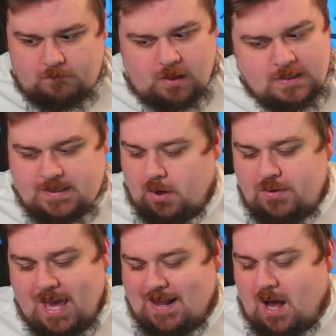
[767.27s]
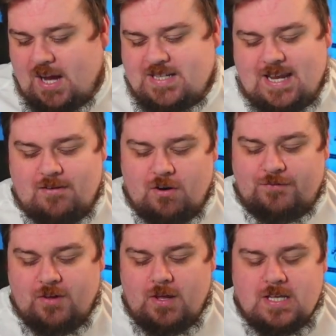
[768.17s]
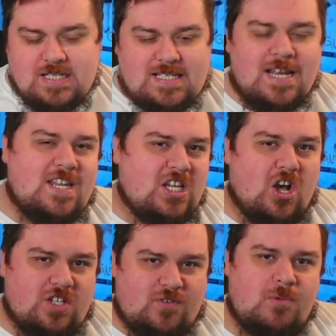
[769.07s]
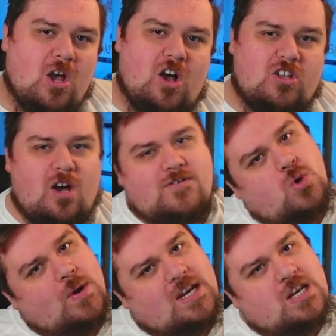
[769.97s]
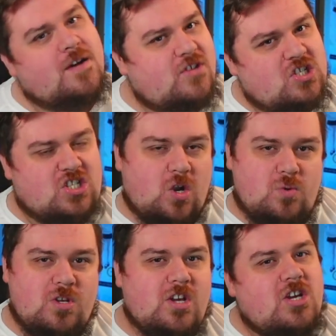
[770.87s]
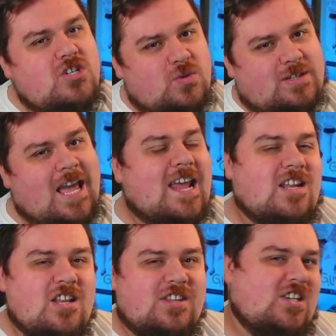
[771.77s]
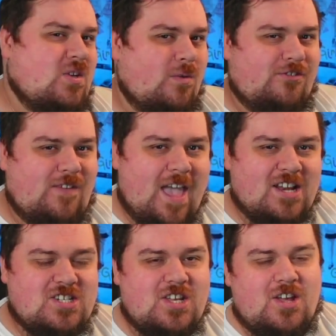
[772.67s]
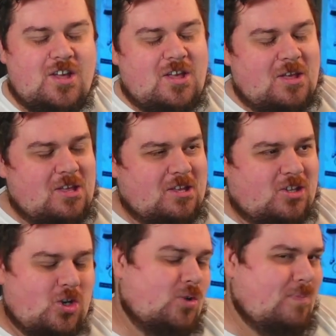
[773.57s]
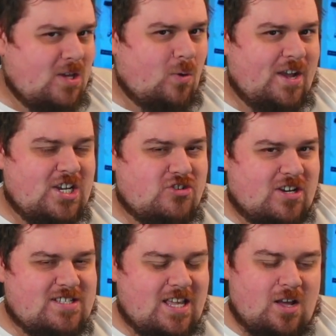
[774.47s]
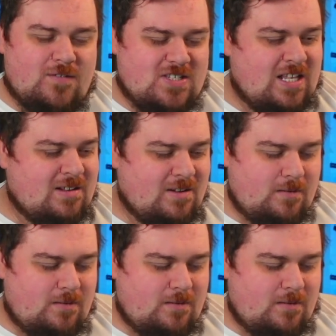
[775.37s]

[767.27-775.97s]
So yeah, that idea of sending cards from your archive to another zone to gain an additional effect could be quite interesting. Obviously,